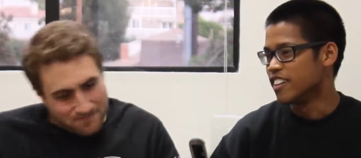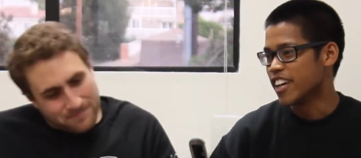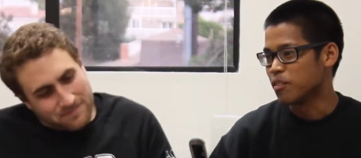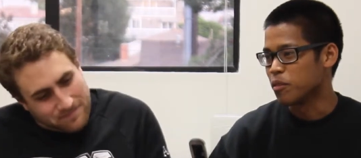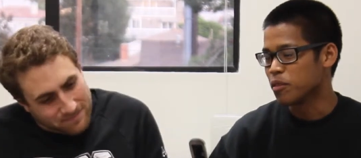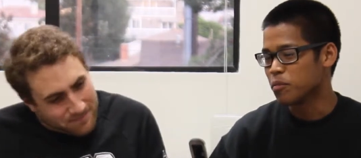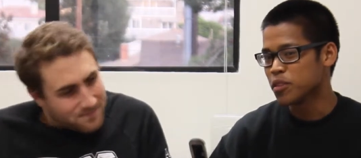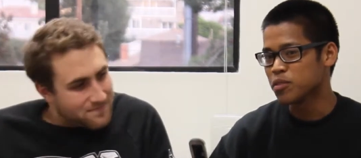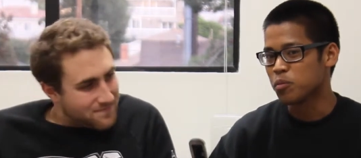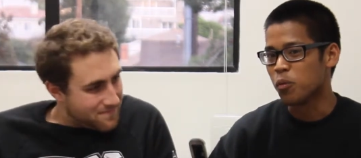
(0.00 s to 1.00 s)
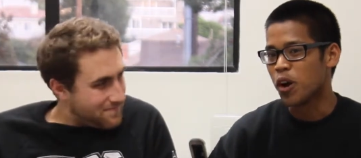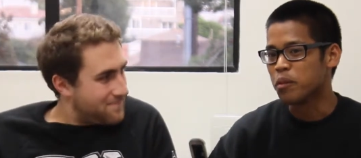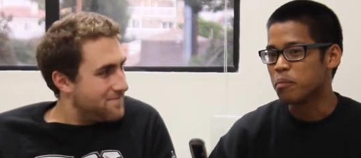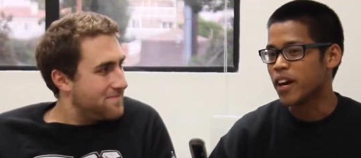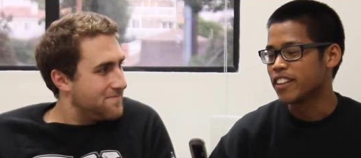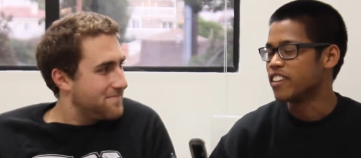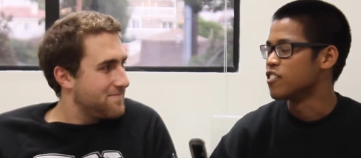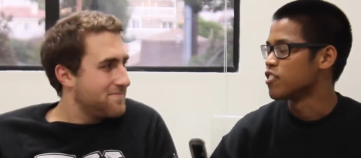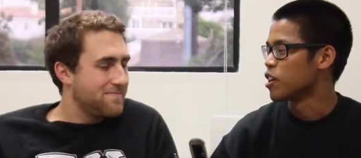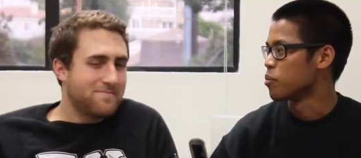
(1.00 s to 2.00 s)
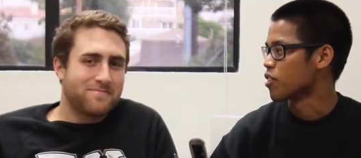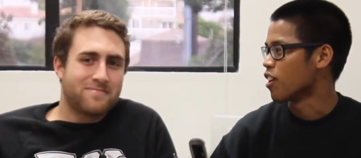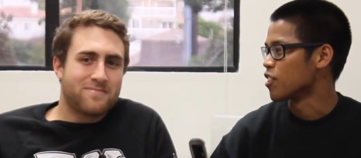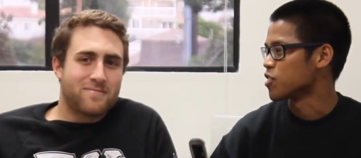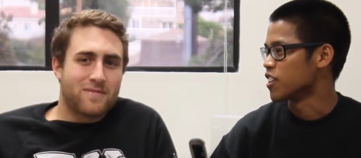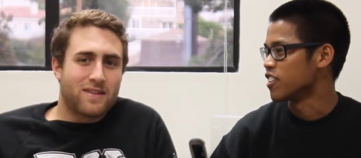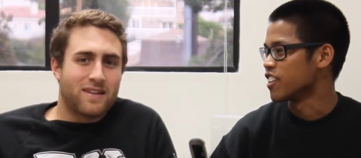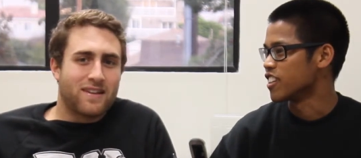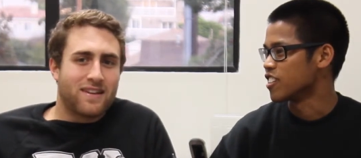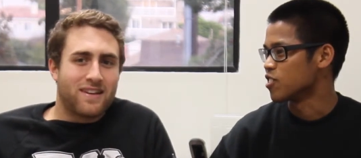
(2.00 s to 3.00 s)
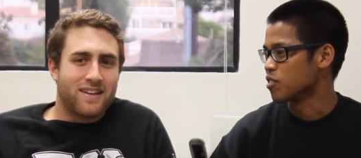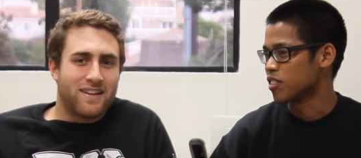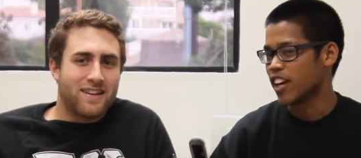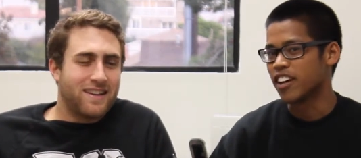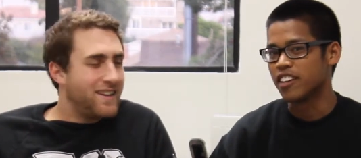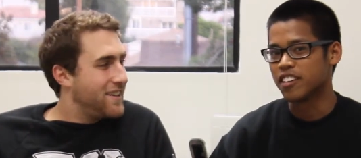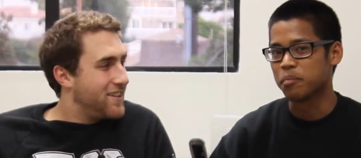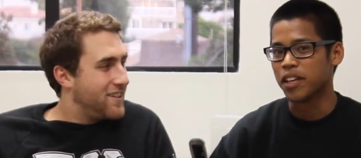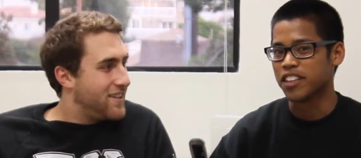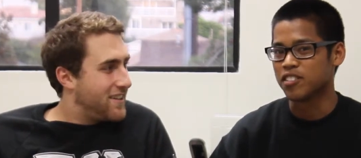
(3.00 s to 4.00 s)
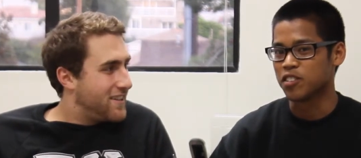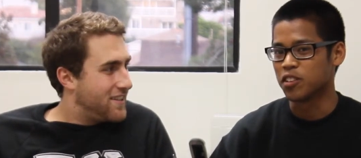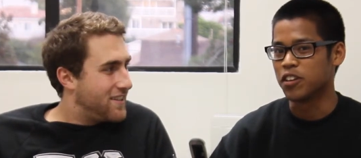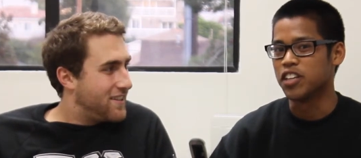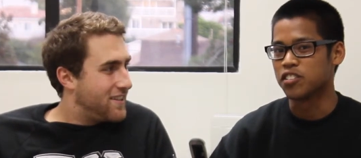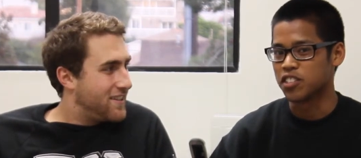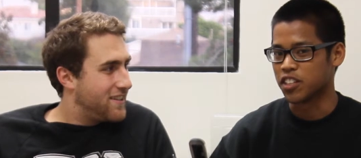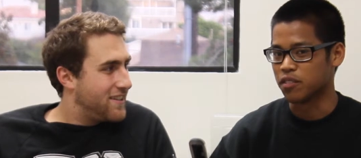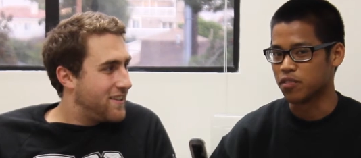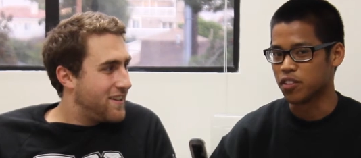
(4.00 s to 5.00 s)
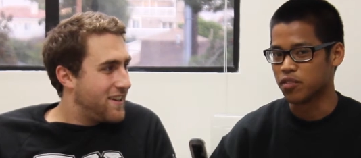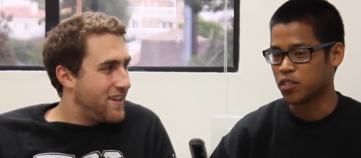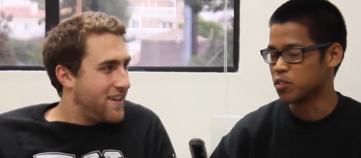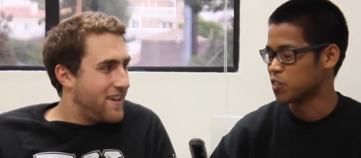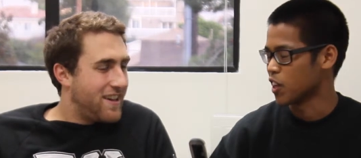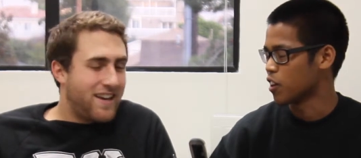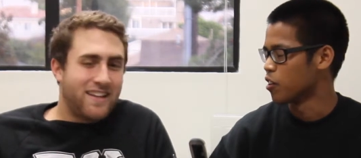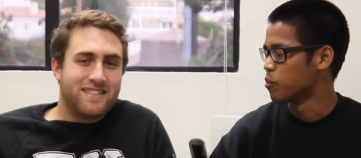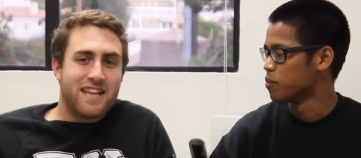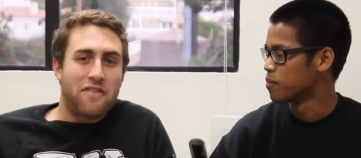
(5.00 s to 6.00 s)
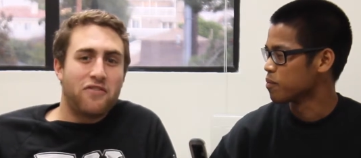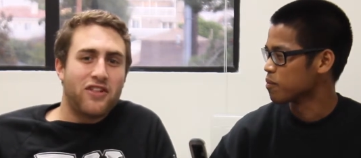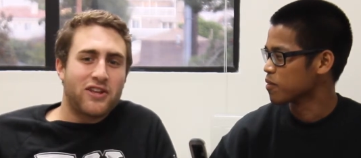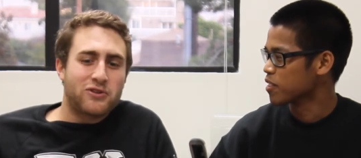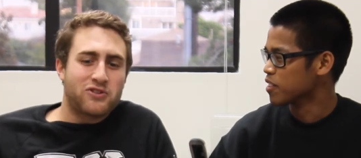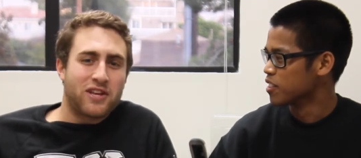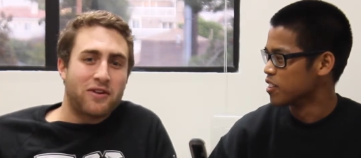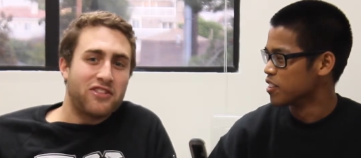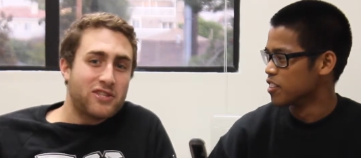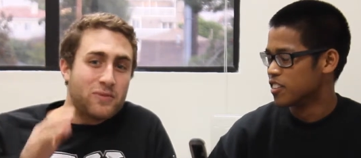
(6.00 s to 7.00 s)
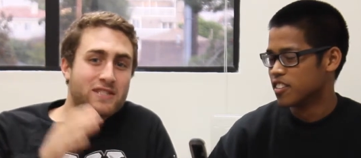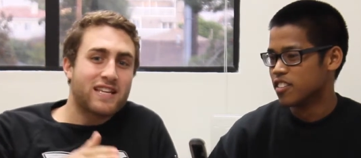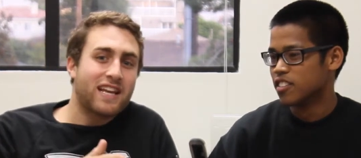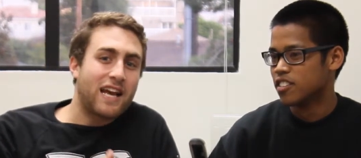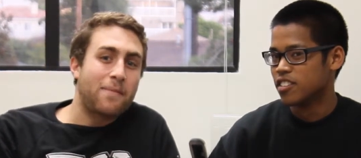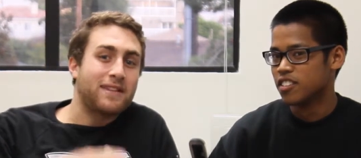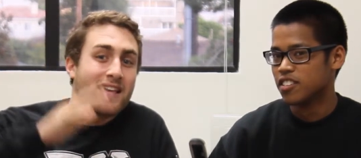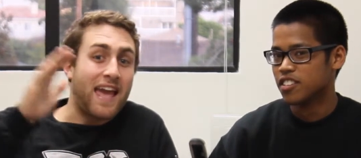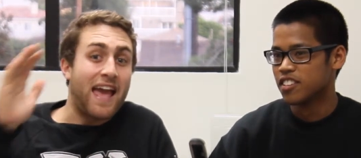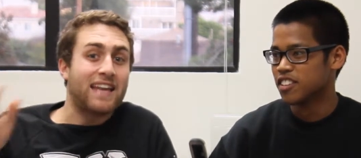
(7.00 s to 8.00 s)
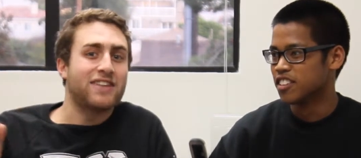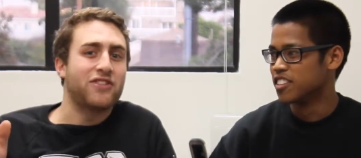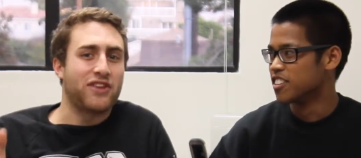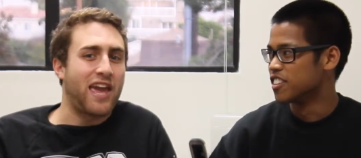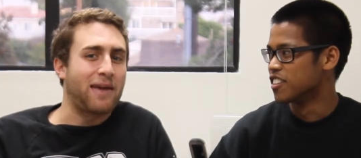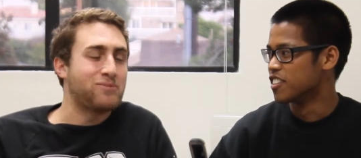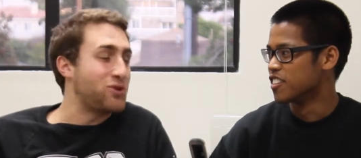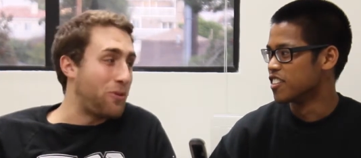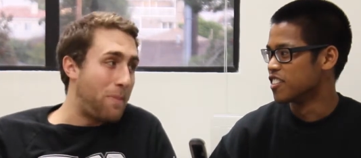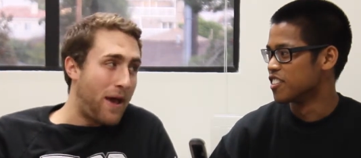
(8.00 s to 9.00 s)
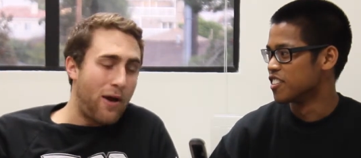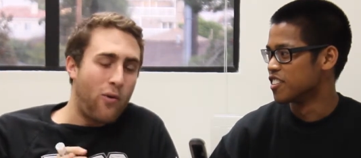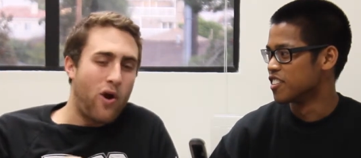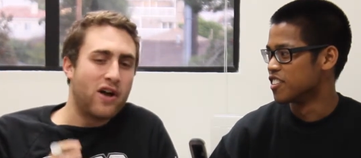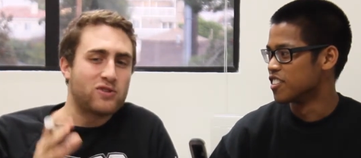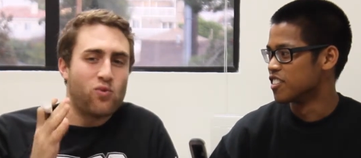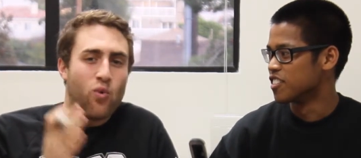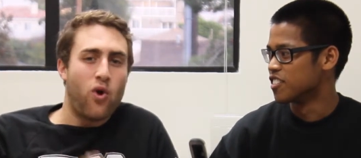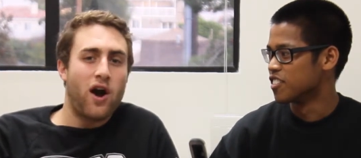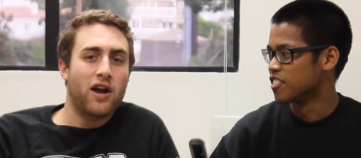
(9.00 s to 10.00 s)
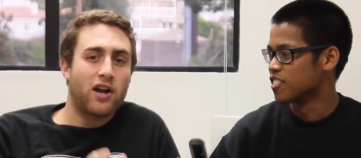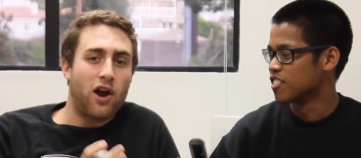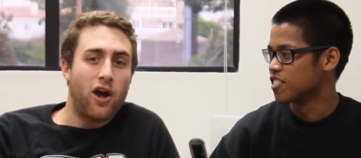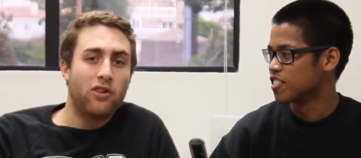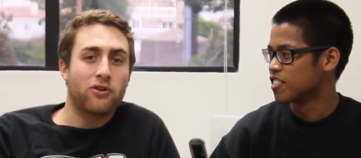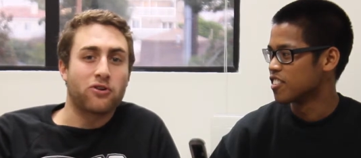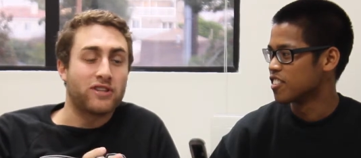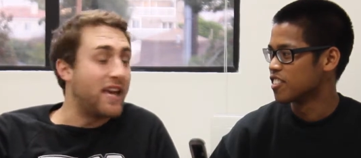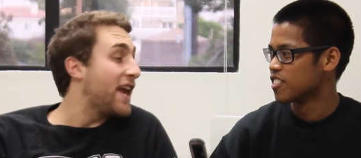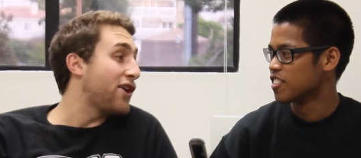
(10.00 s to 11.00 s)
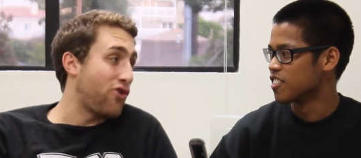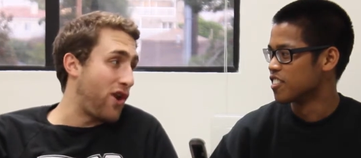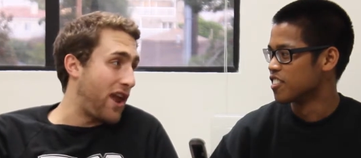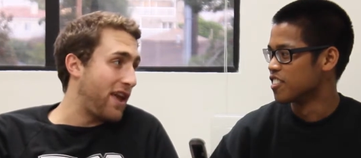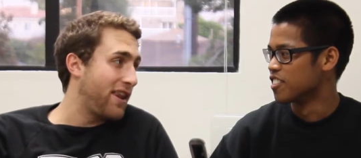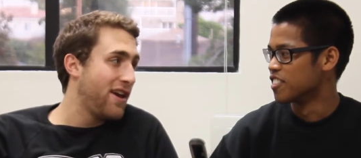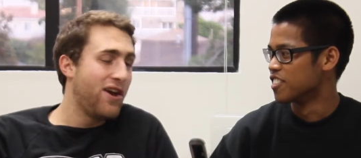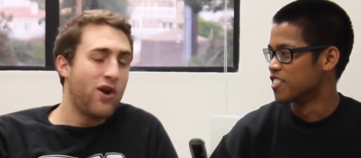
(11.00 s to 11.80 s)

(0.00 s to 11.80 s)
Speaker 1: Dan, what was one bet that you came across that you think is that can make things a little interesting for the viewers at home?
Speaker 2: Definitely interesting, and this one's going to come at the end of the game. So the bet was what color Gatorade